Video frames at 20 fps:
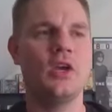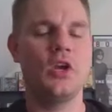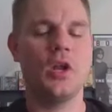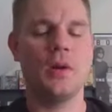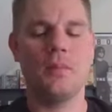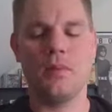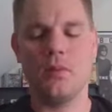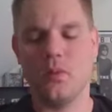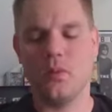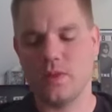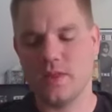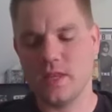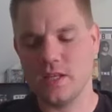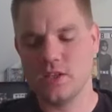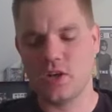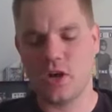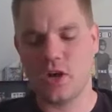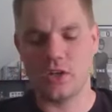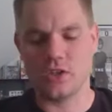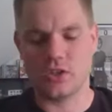You know, but with
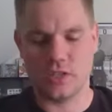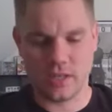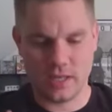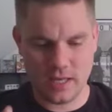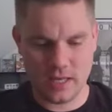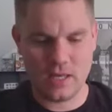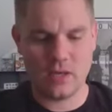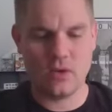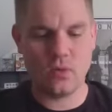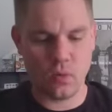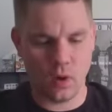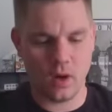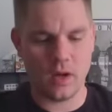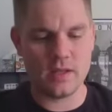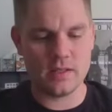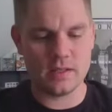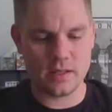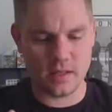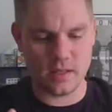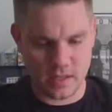this mm-hmm. concert, he
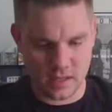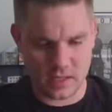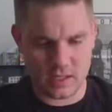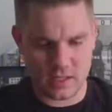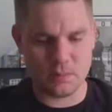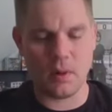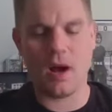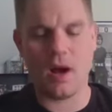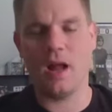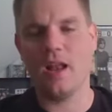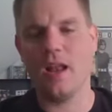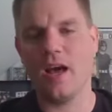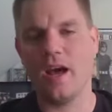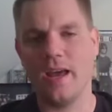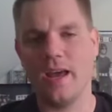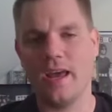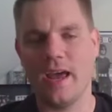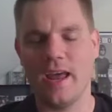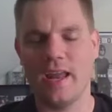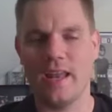was the
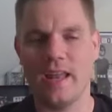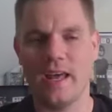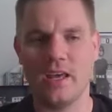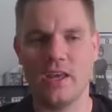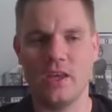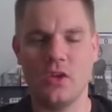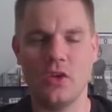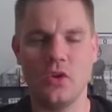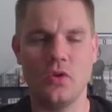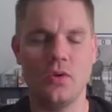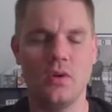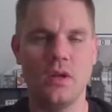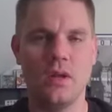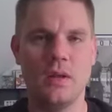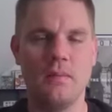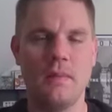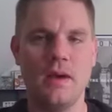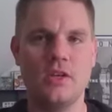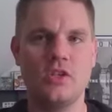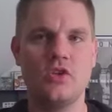spotlight, and like you,
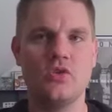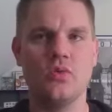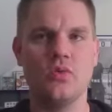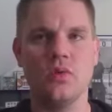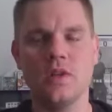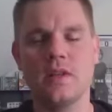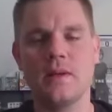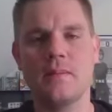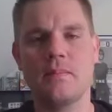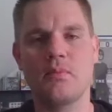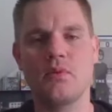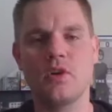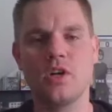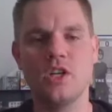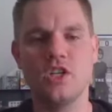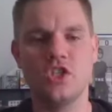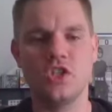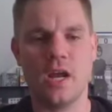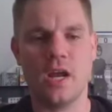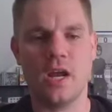it makes you really
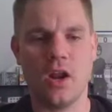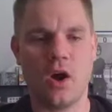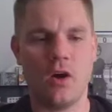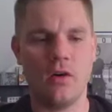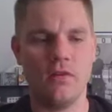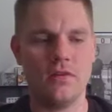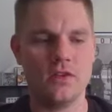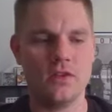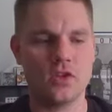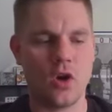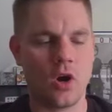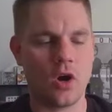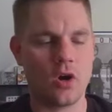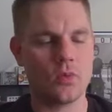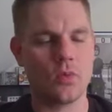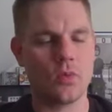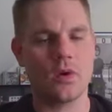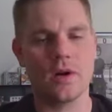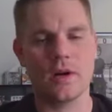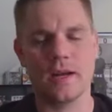appreciate all of his
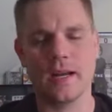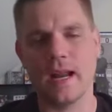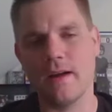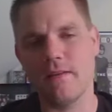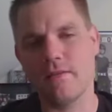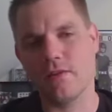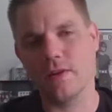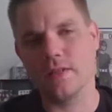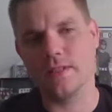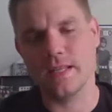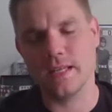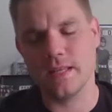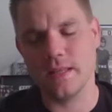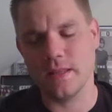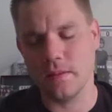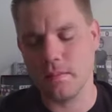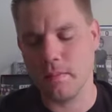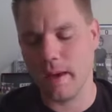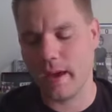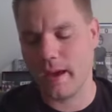hard work and efforts in
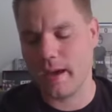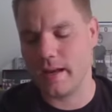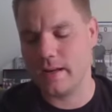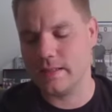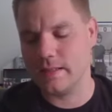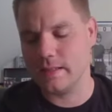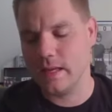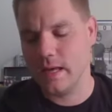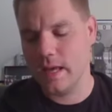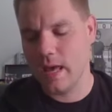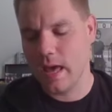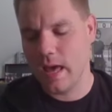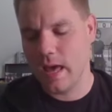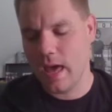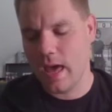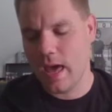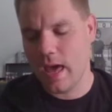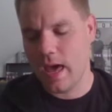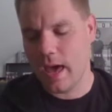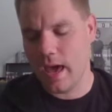the band,
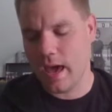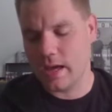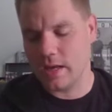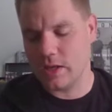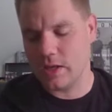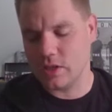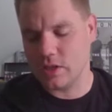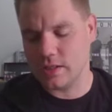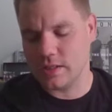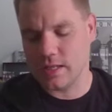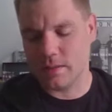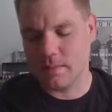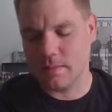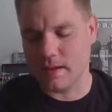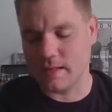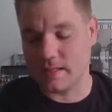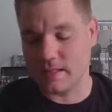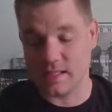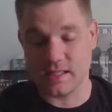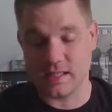and just him
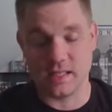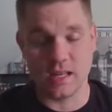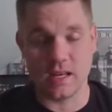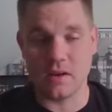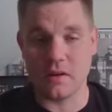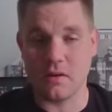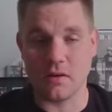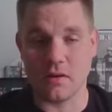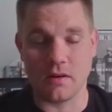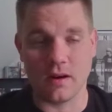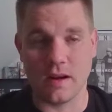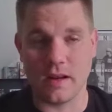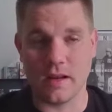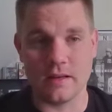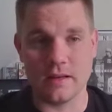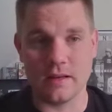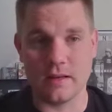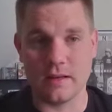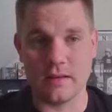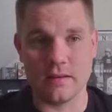as a singer
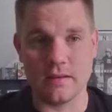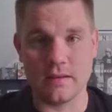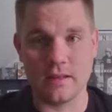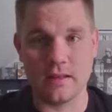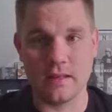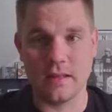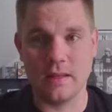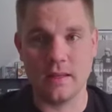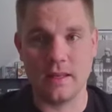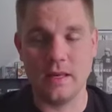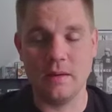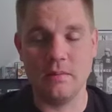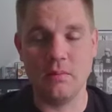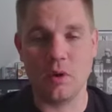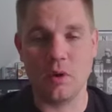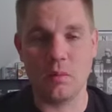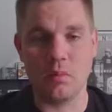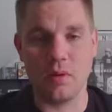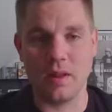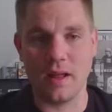and a
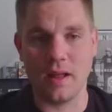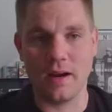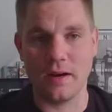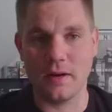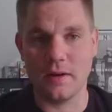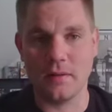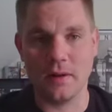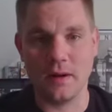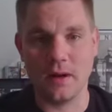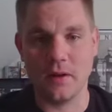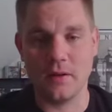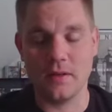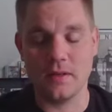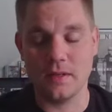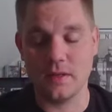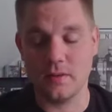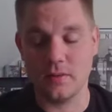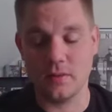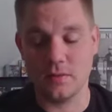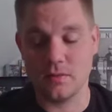keyboard player. You know,
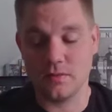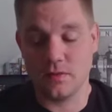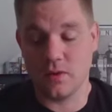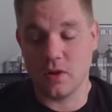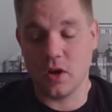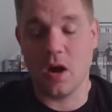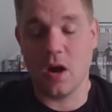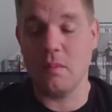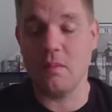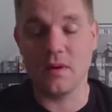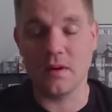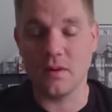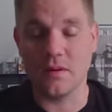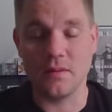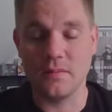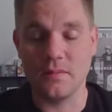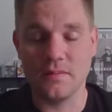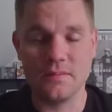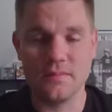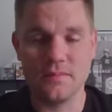he was
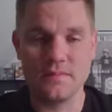phenomenal.